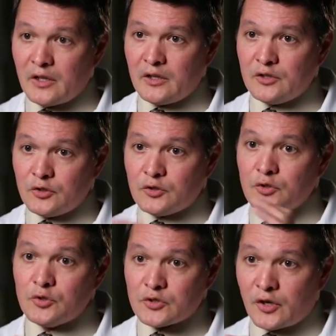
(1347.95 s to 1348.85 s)
and you
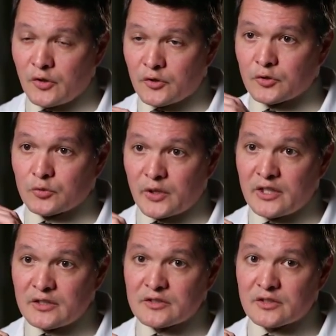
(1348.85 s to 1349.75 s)
use other
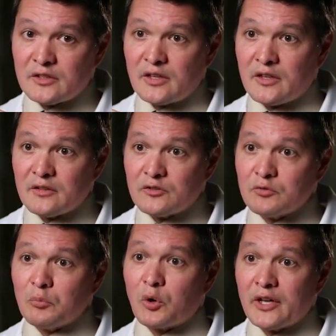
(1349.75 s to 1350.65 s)
rings
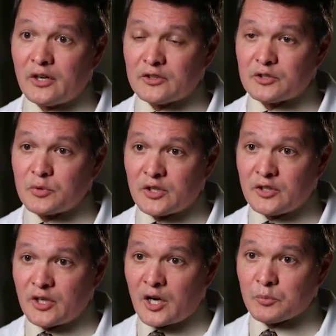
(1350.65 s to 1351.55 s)
and modalities
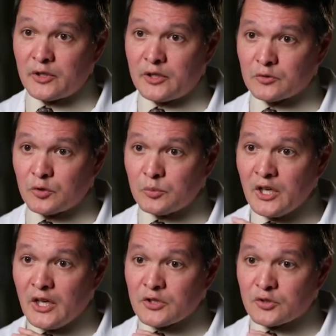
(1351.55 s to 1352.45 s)
within the operating room
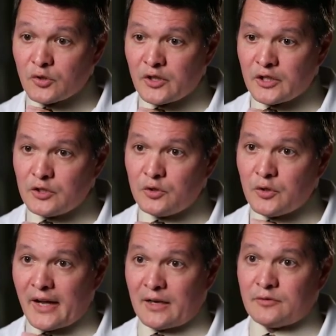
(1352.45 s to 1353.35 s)
so that
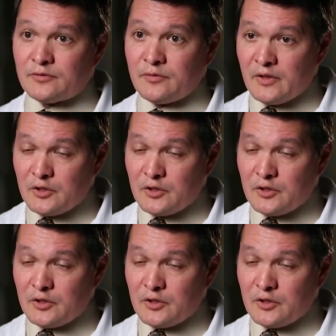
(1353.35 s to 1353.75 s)
you have